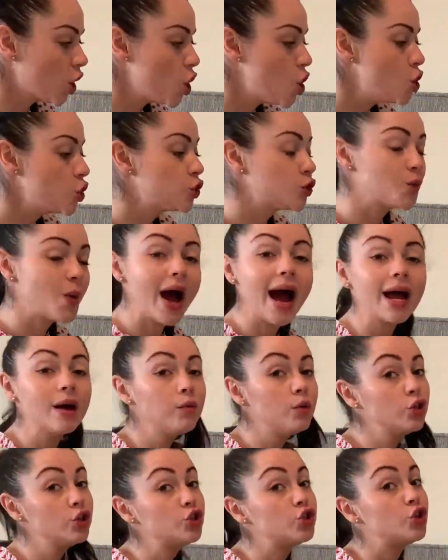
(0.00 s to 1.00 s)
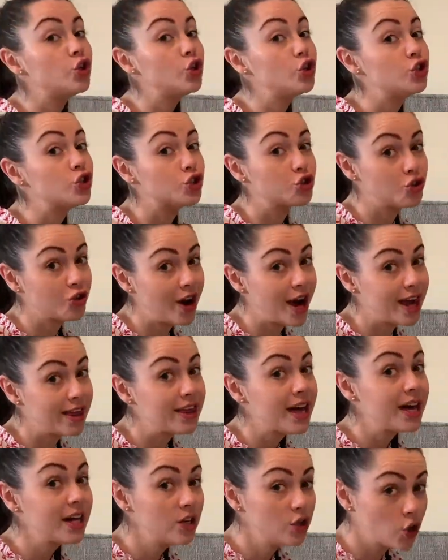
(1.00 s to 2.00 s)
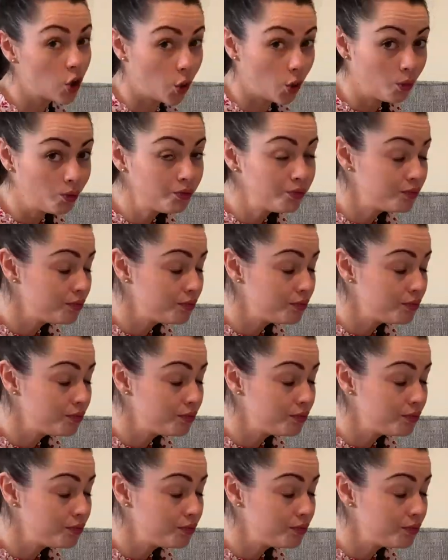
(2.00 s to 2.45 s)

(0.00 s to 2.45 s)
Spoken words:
So I want you to try that at home,